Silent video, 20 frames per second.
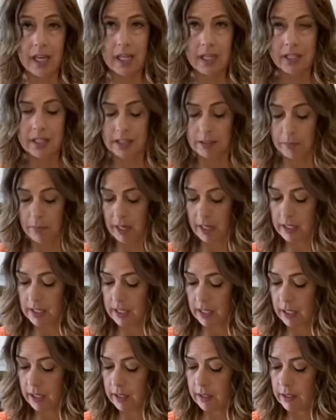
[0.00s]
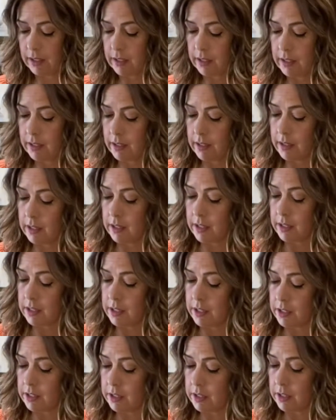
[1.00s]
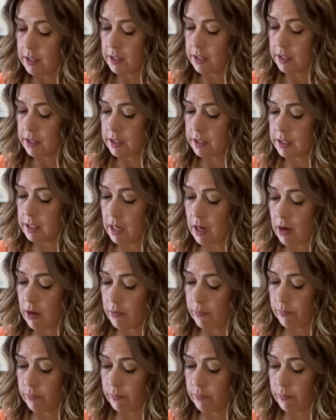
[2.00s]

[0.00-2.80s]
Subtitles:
It's amazing. So,